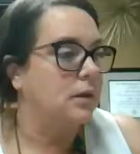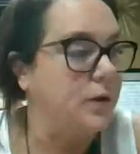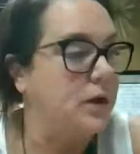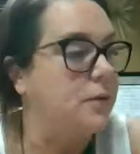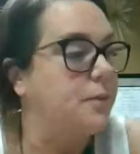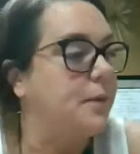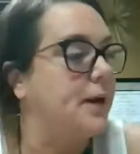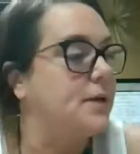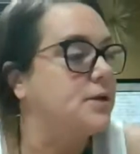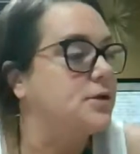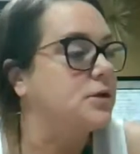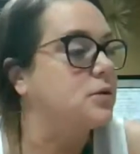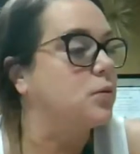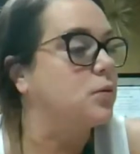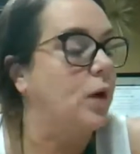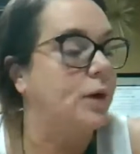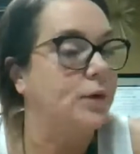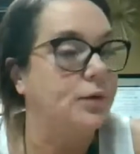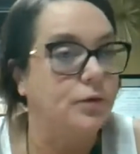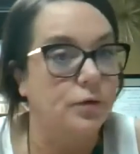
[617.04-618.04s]
read pages
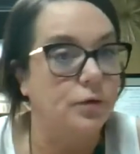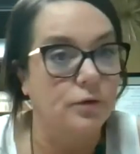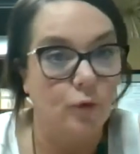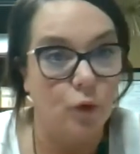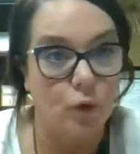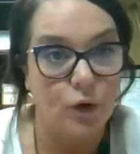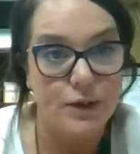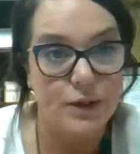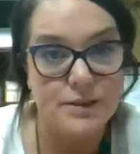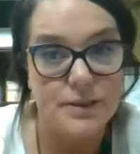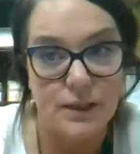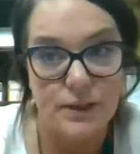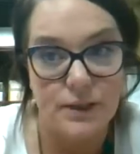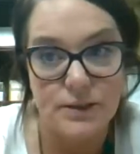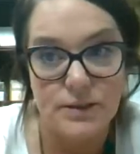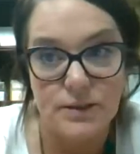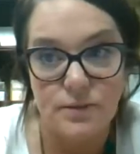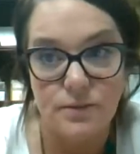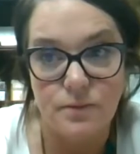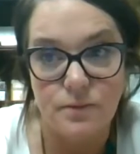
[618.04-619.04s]
1 through
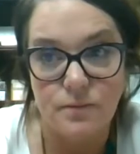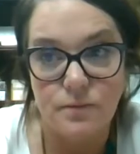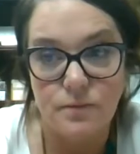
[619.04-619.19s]
46.